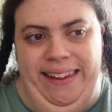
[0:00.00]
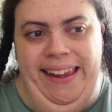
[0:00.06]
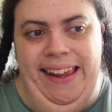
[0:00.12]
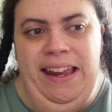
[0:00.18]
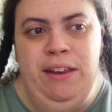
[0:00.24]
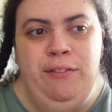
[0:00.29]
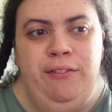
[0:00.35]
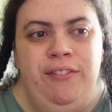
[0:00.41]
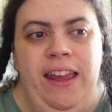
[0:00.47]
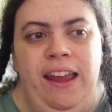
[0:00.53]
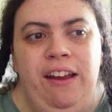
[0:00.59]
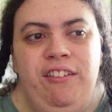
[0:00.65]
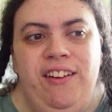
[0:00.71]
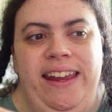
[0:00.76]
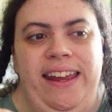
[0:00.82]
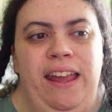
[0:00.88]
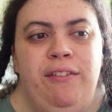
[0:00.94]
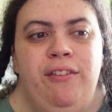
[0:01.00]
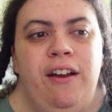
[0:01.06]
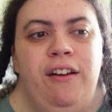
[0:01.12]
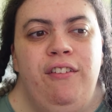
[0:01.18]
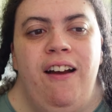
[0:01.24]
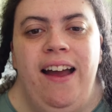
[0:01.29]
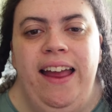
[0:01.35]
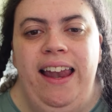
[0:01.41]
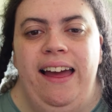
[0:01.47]
in theory, if I
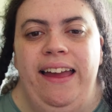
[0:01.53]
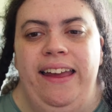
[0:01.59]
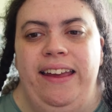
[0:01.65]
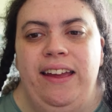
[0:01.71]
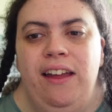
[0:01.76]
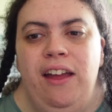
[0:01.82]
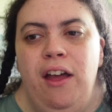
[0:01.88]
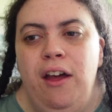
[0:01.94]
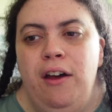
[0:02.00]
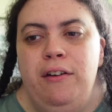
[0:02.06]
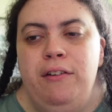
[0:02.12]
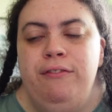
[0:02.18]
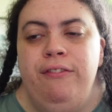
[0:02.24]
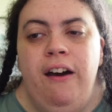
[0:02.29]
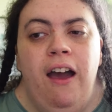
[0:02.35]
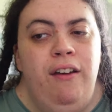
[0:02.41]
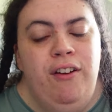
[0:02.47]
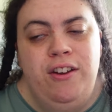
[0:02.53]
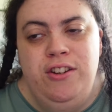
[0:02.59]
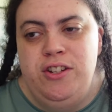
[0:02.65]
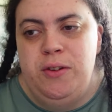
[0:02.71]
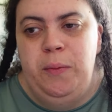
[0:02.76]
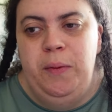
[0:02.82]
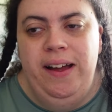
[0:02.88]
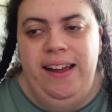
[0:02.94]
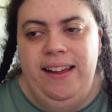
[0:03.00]
write like
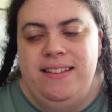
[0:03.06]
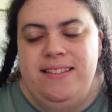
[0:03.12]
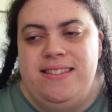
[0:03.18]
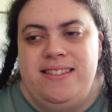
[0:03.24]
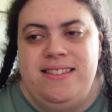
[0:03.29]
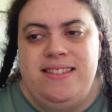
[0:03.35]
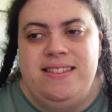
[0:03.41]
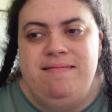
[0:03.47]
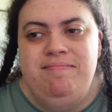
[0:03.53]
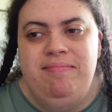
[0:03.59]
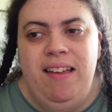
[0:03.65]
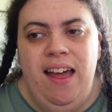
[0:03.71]
500 words